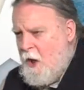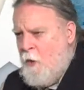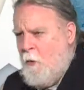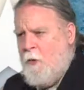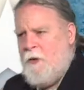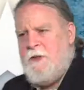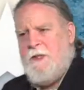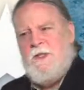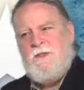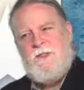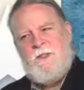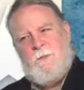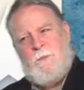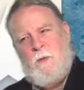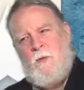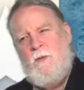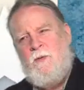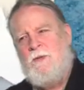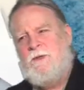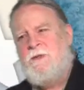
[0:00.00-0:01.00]
Well, now,
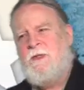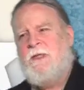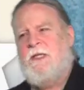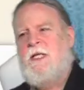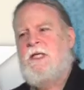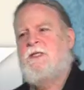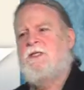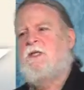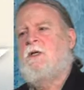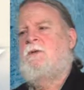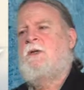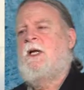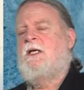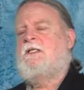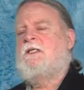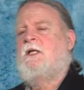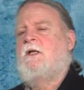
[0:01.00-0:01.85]
supporters of the Keystone X